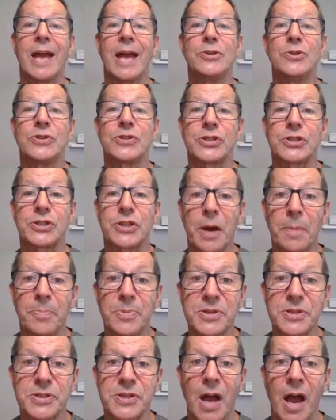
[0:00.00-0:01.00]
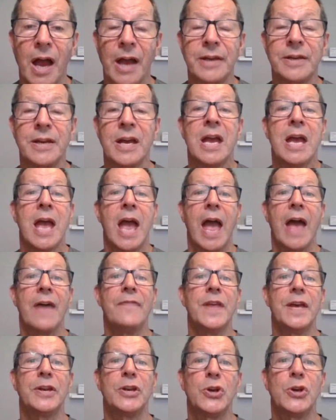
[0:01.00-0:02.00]
And you step aside,
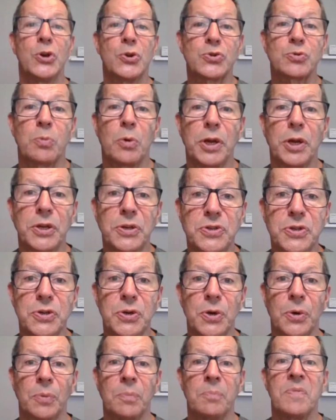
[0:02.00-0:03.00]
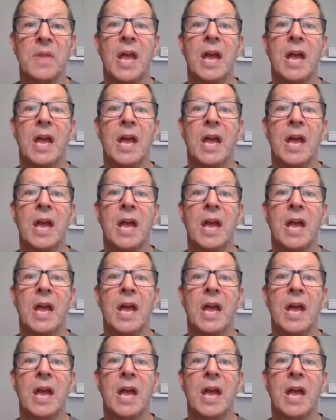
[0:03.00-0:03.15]
and then here's what you do.